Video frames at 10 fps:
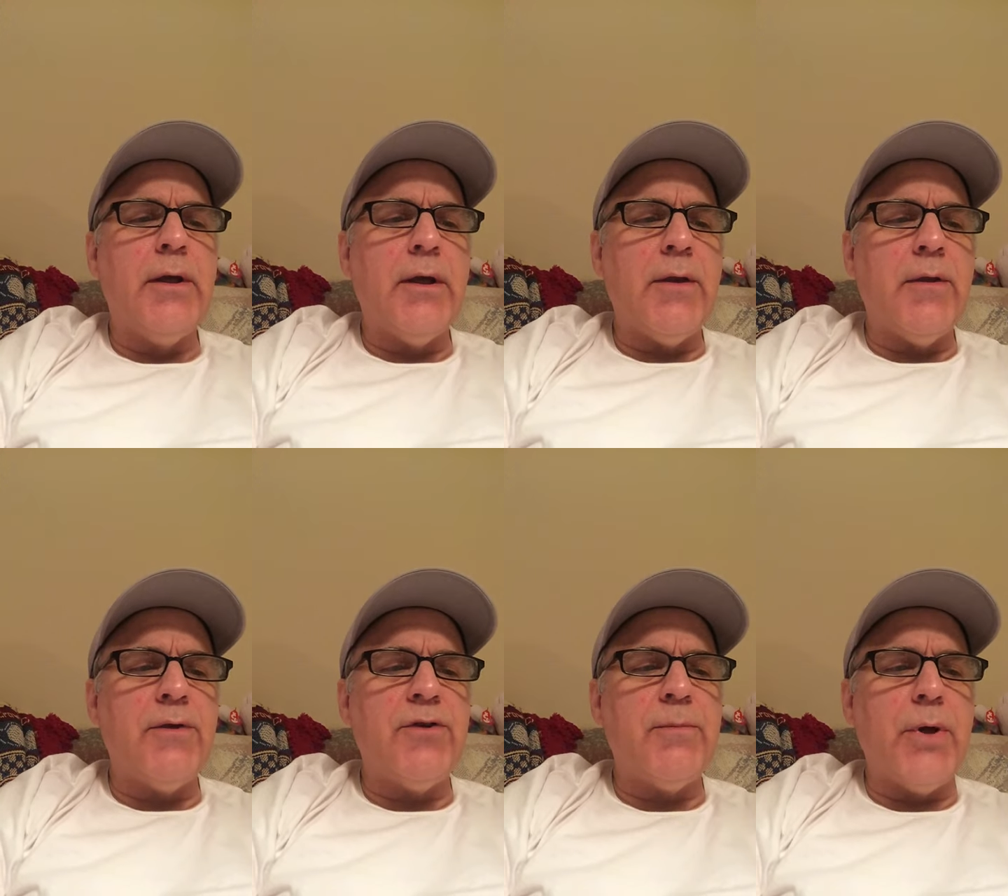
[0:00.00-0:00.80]
and the
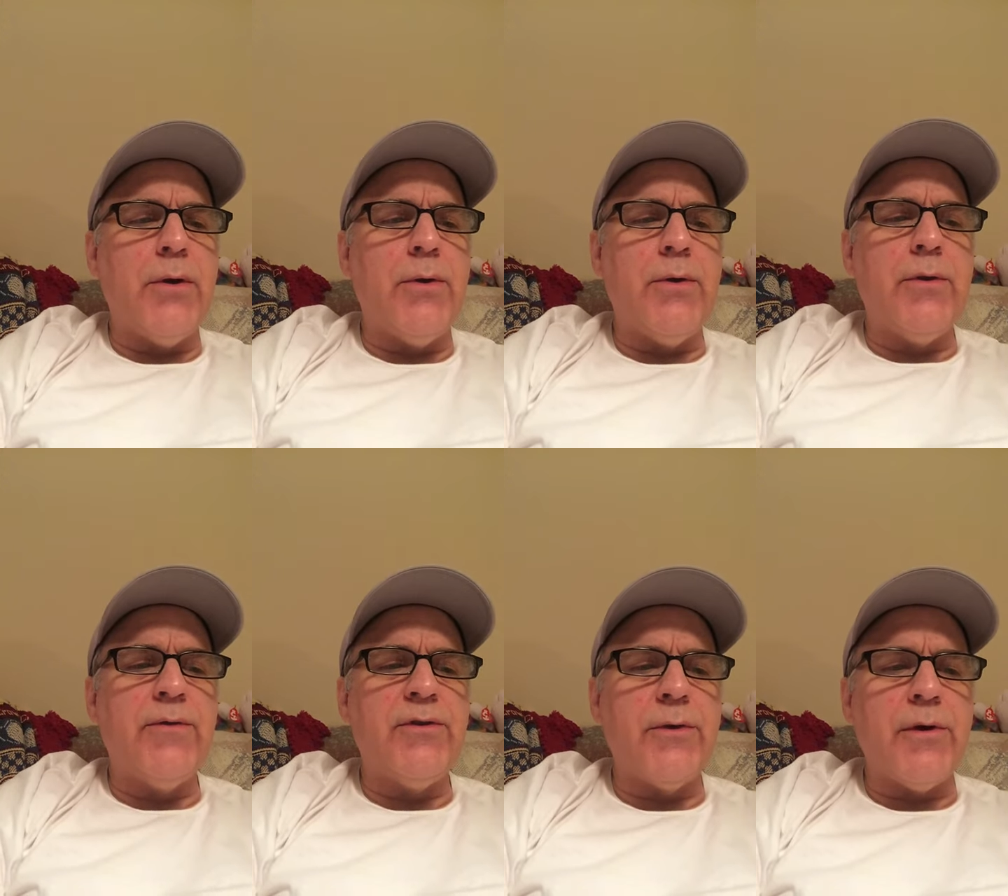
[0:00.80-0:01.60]
smell
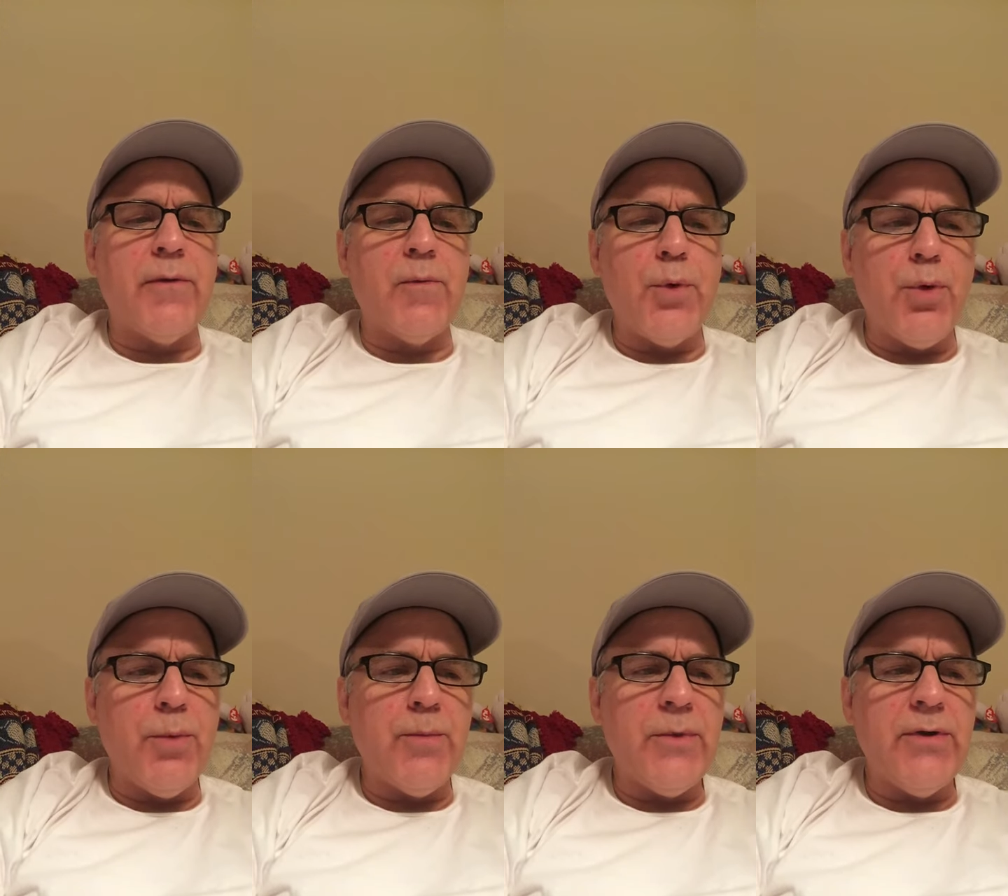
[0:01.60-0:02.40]
of certain
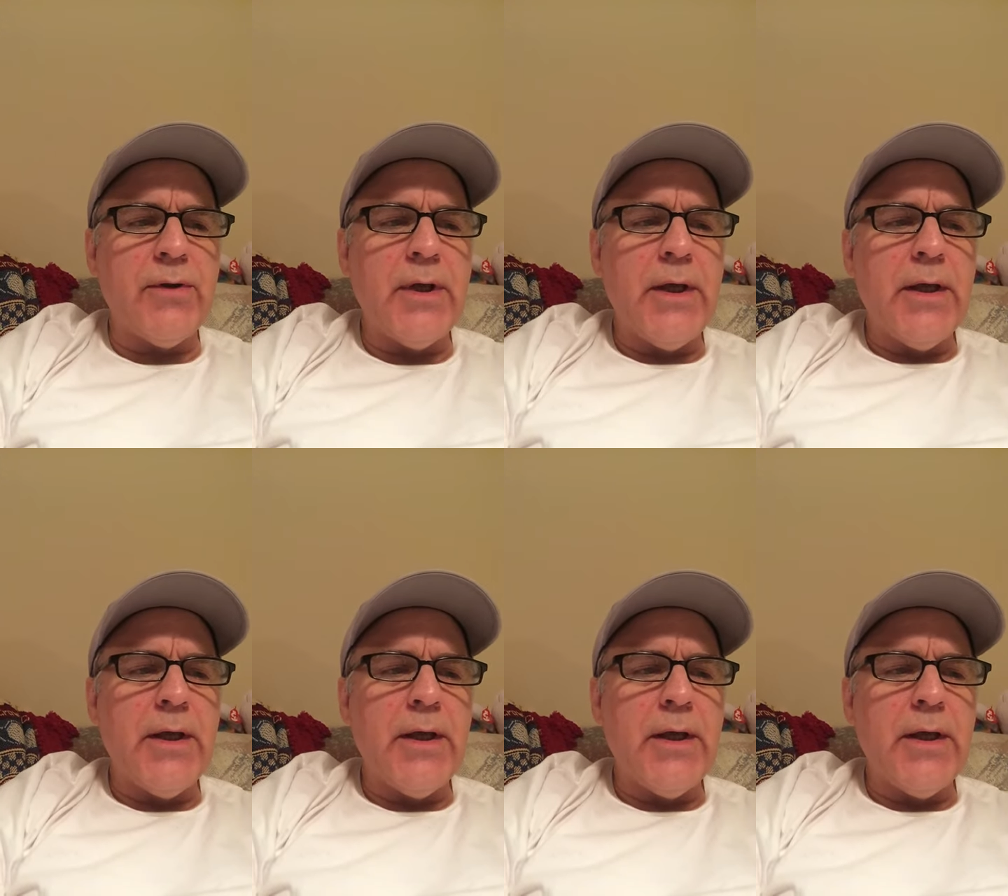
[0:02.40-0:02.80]
rooms,